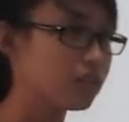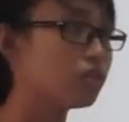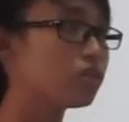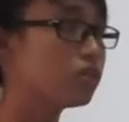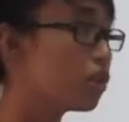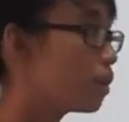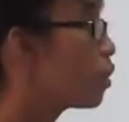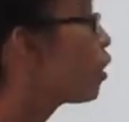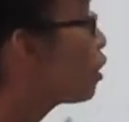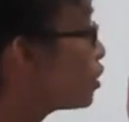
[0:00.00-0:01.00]
to learn
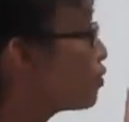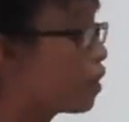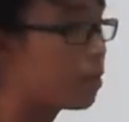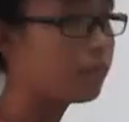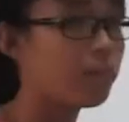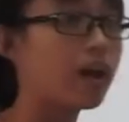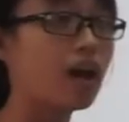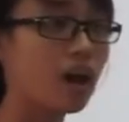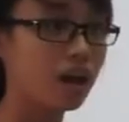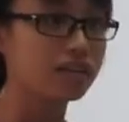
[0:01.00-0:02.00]
all of them by
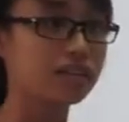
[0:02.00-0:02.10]
heart.